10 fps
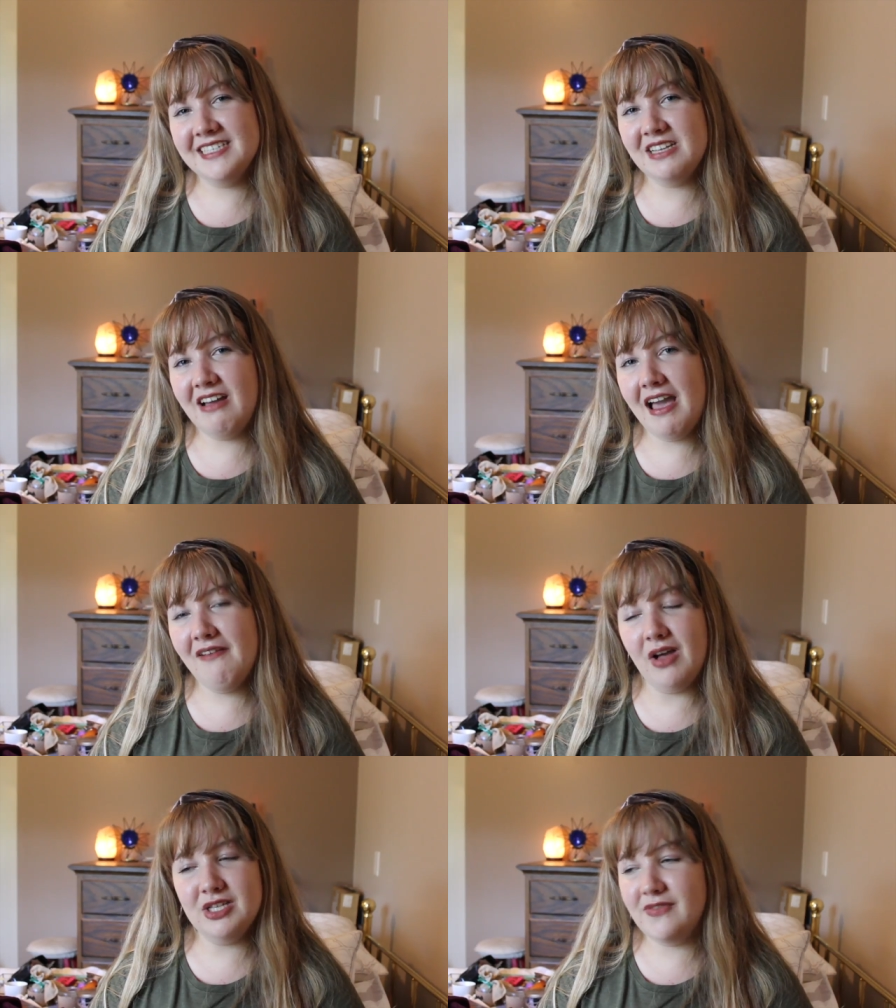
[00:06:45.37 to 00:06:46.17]
So I
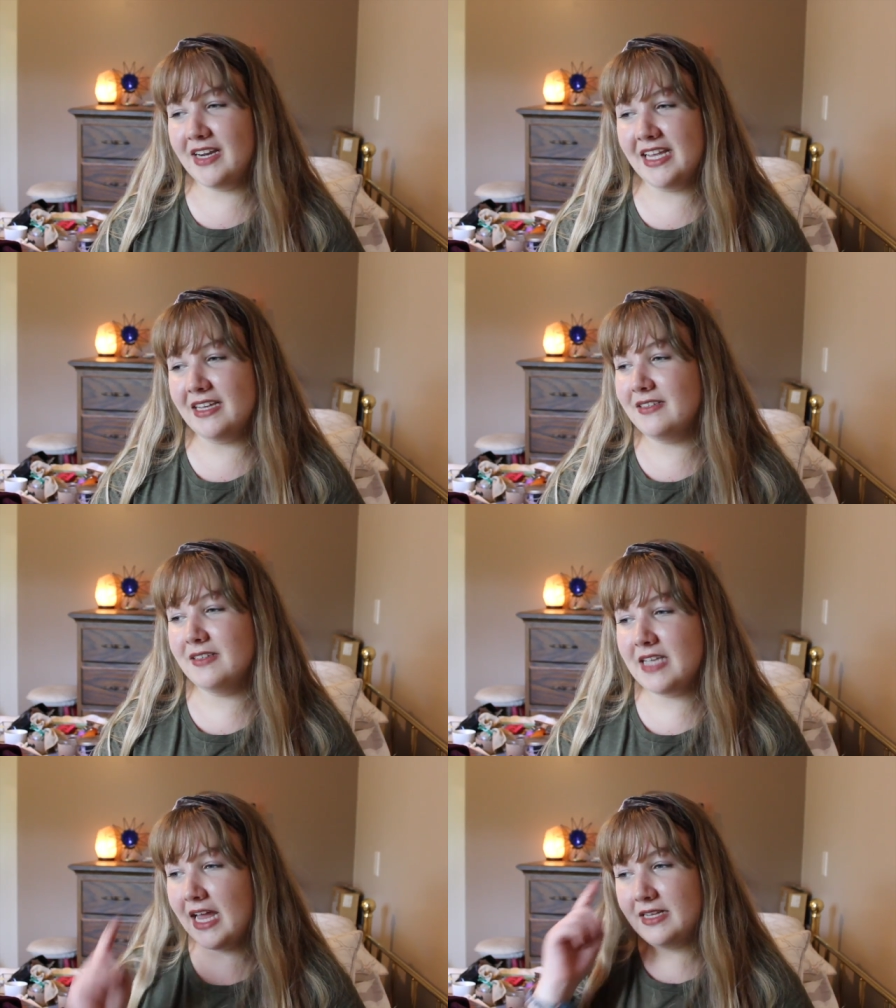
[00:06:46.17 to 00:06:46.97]
have lots of ideas.
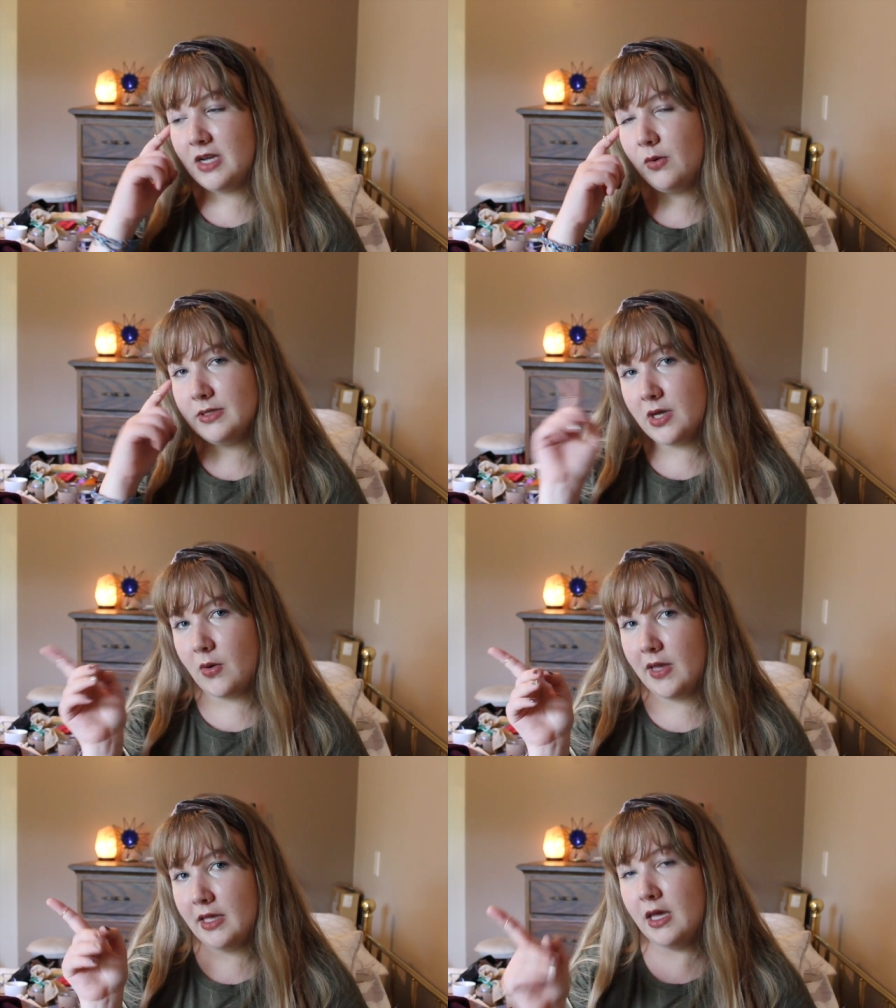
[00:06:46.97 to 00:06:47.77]
This head is always
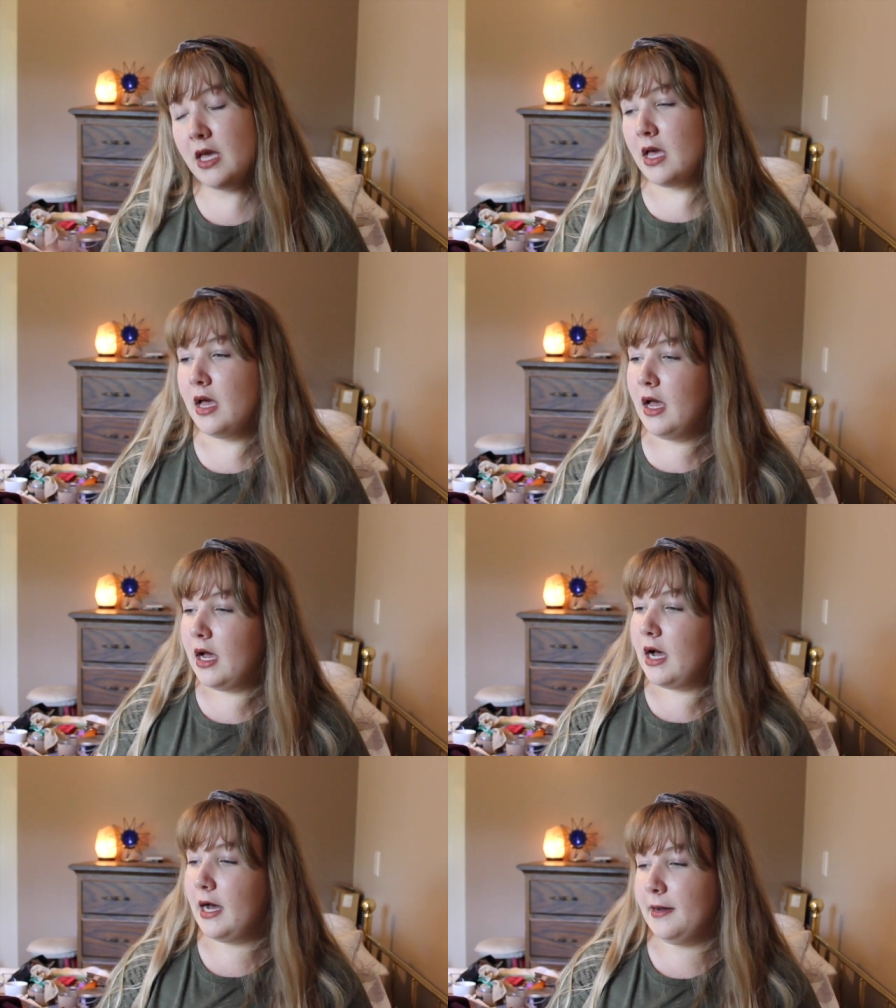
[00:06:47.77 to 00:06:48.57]
going
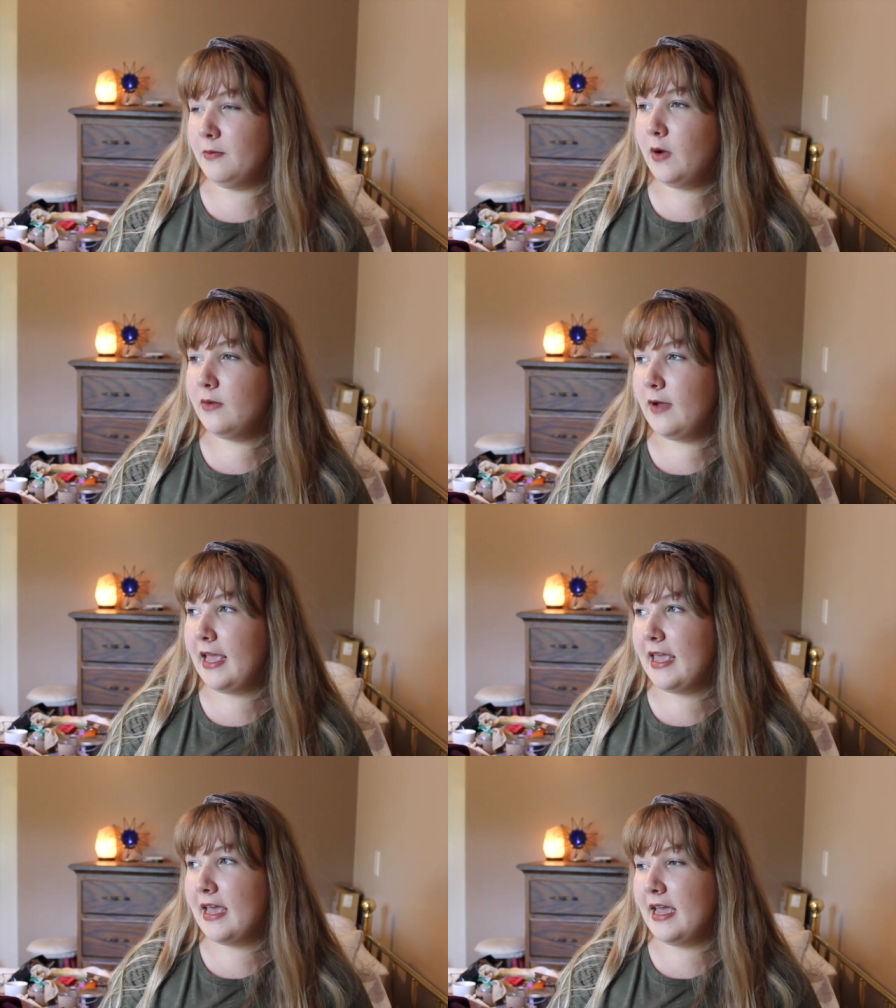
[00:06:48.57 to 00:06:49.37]
um, one
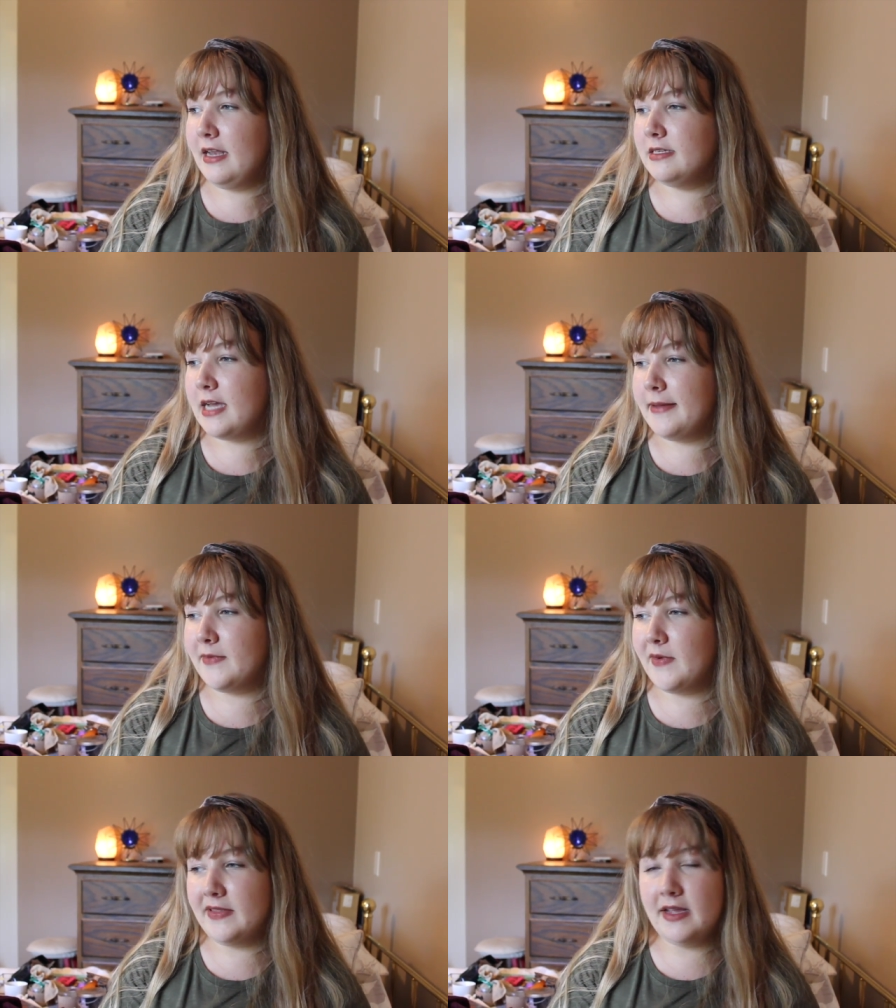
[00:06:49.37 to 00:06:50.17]
way and
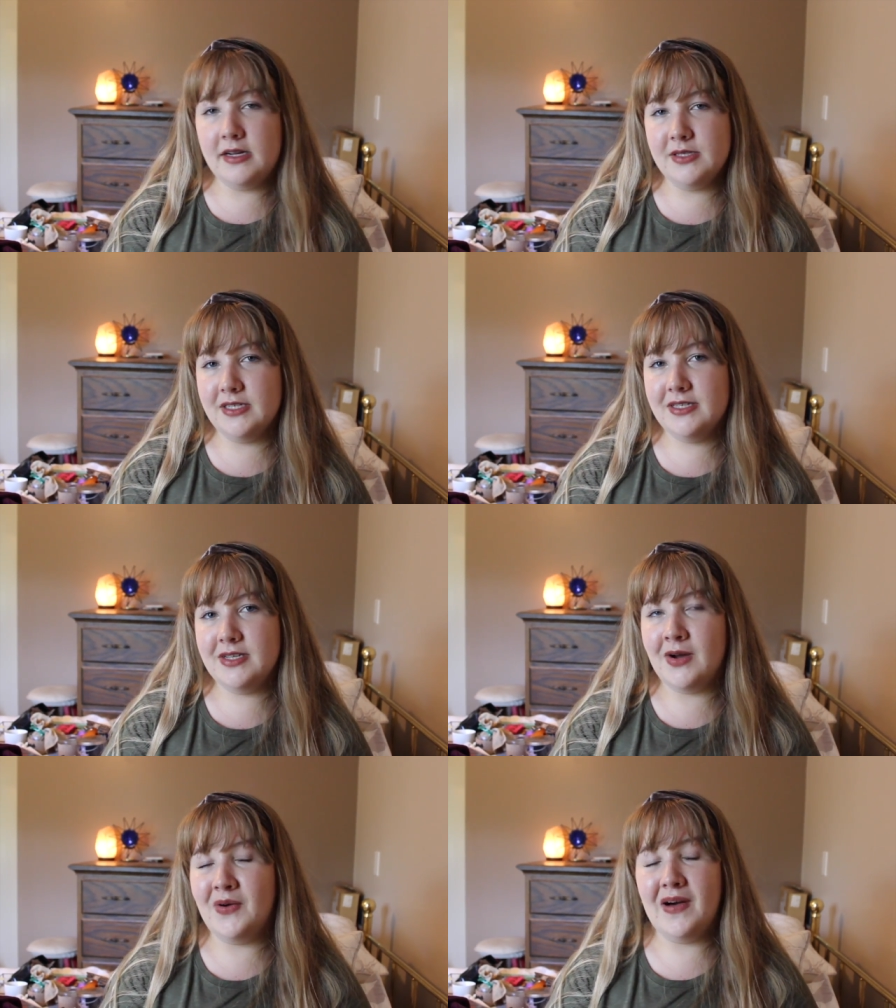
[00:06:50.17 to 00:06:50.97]
I'm going the other
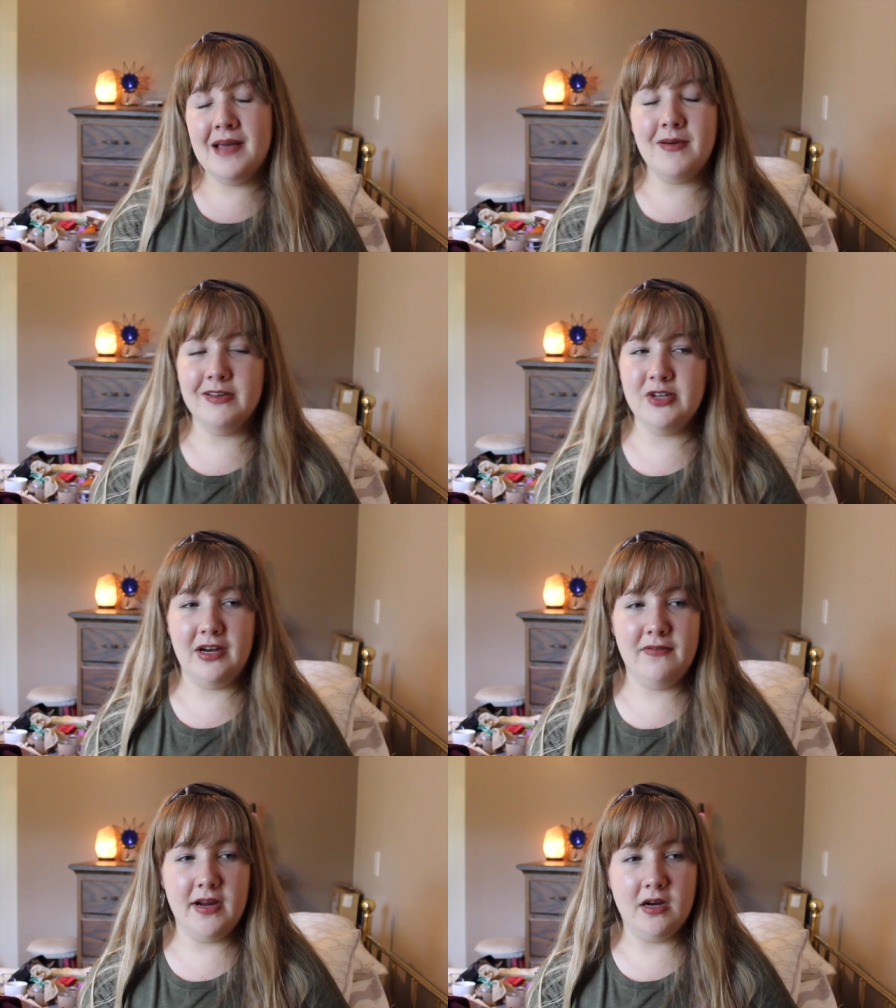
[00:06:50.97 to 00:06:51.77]
so I'm always
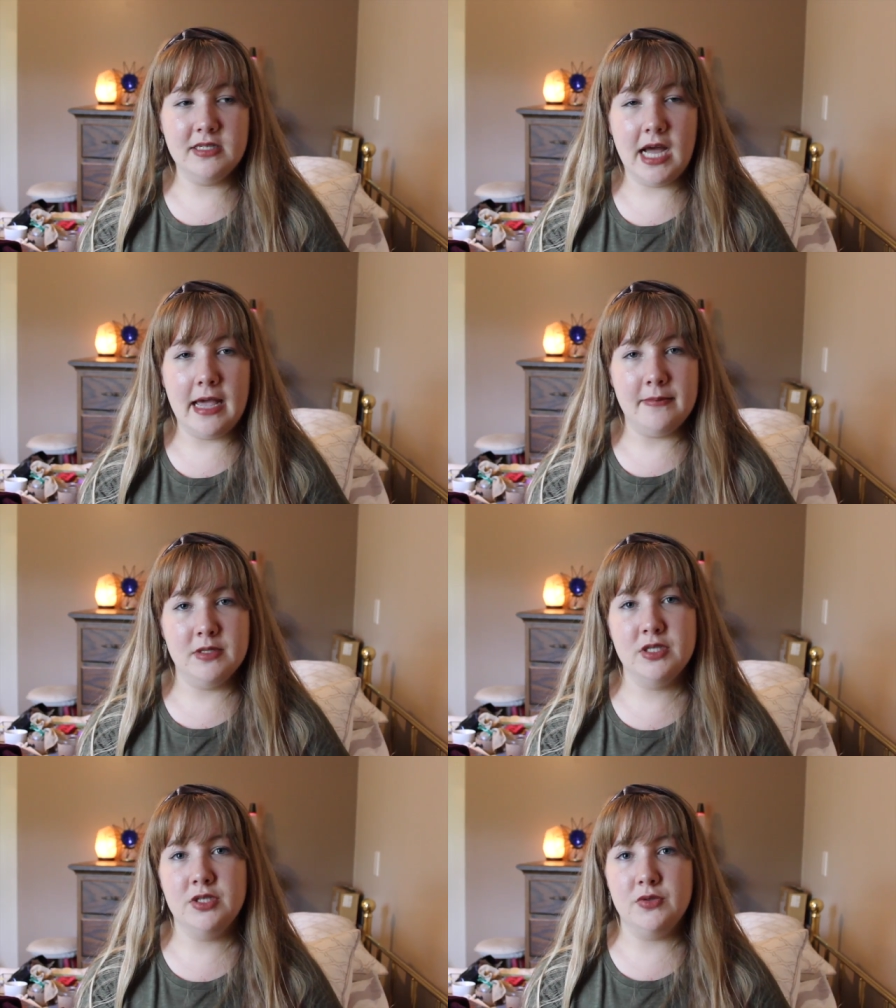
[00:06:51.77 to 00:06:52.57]
trying to figure out
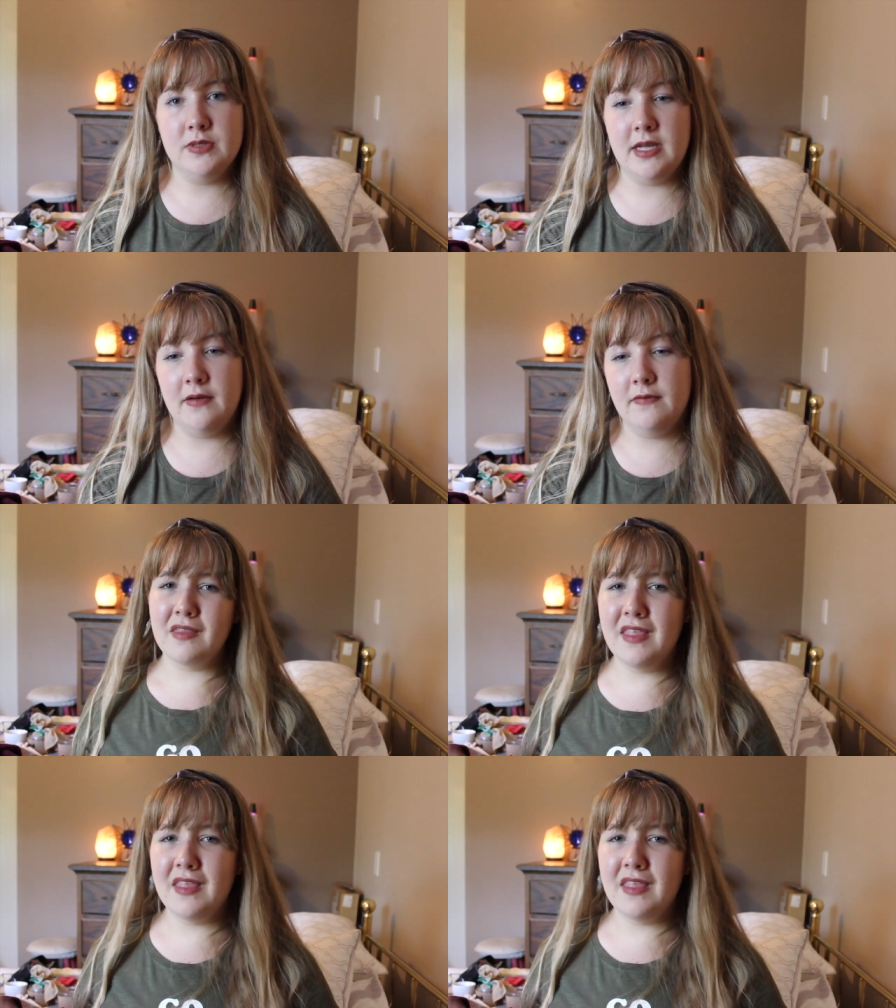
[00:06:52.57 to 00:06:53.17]
time to do stuff.